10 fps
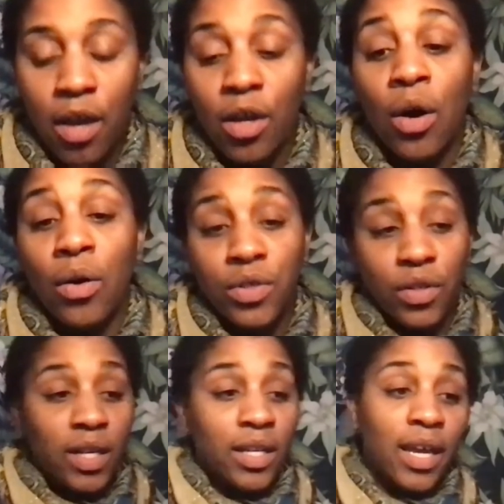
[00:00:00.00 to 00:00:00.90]
Culture
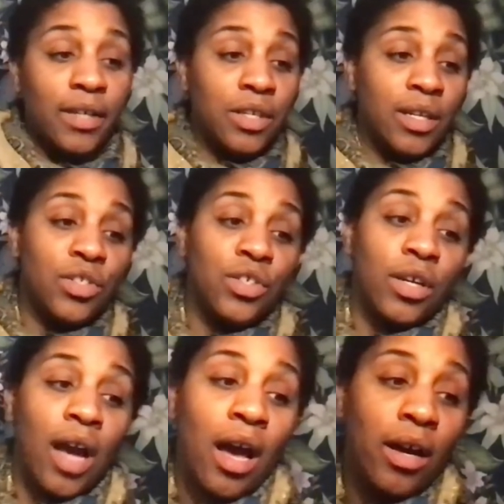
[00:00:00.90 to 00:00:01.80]
Connection in
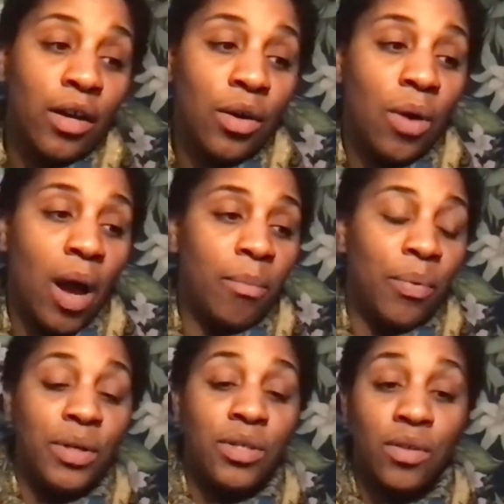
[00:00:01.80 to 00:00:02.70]
Chicago, I'm
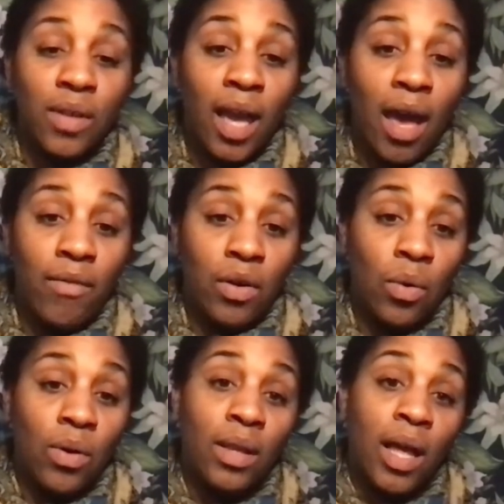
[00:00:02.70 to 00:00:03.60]
pretty sure they have an
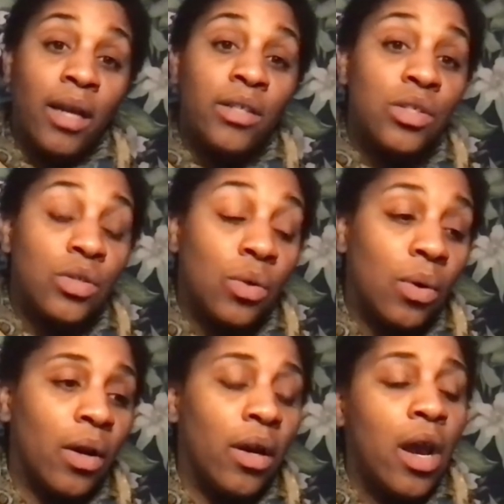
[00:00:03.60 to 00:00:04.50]
online
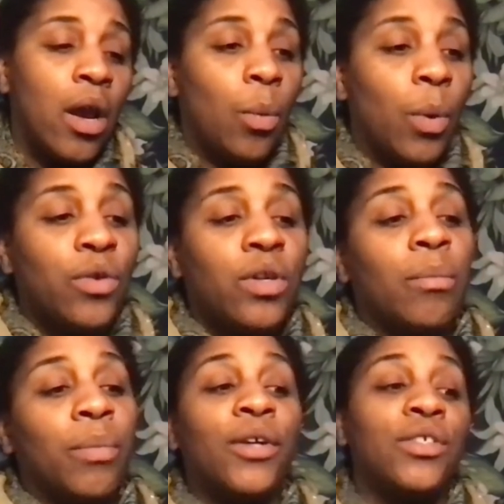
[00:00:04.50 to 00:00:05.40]
store where you
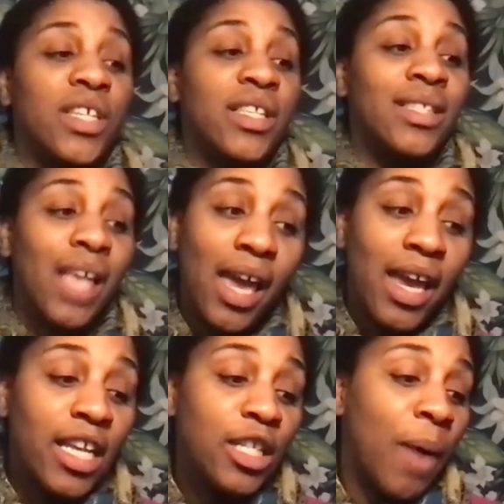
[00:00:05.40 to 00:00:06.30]
can purchase
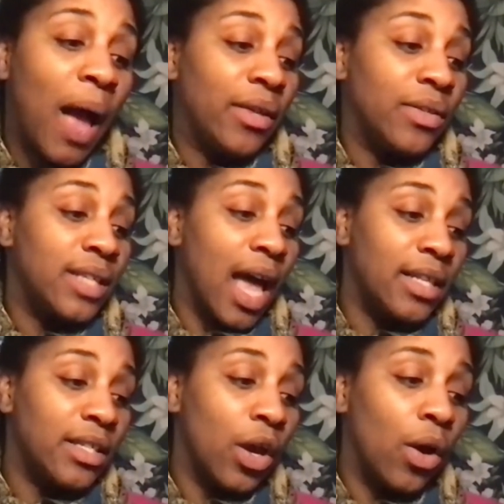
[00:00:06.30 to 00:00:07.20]
sage, Palo
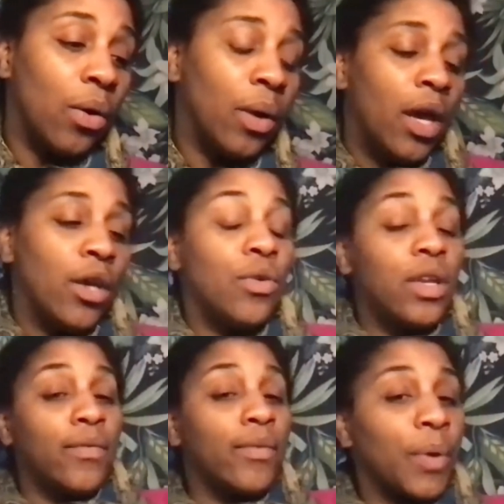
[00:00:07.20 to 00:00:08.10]
Santo. You
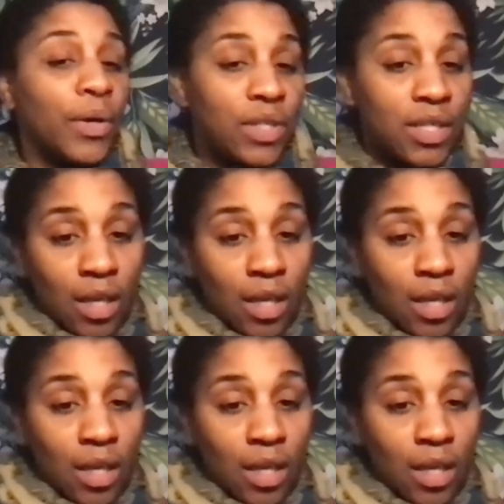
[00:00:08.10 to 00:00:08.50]
could even purchase